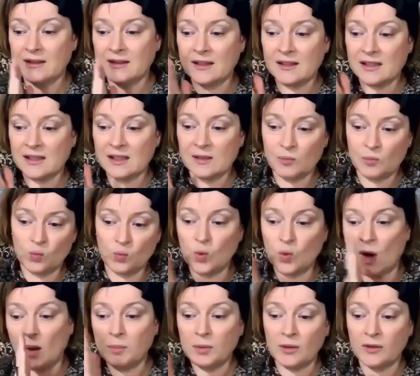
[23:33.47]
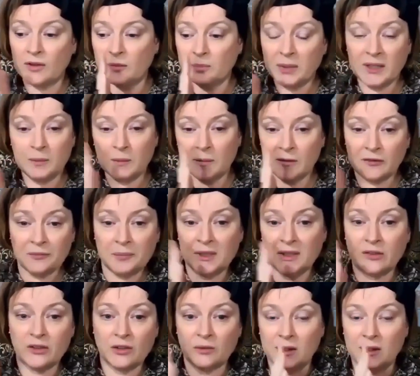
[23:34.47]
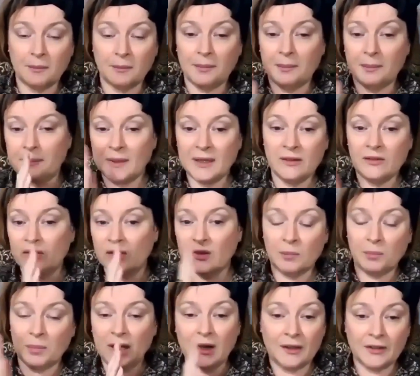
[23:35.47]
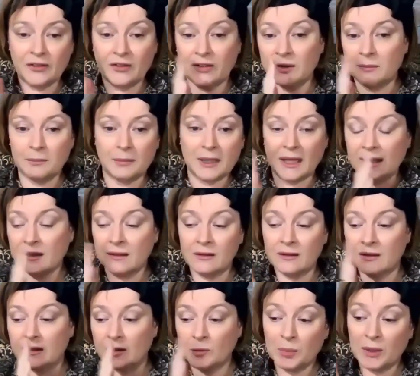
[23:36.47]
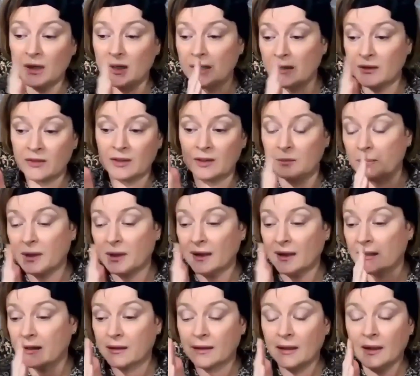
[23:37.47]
there's this wobble that people have been doing into the past and back, into the past and back.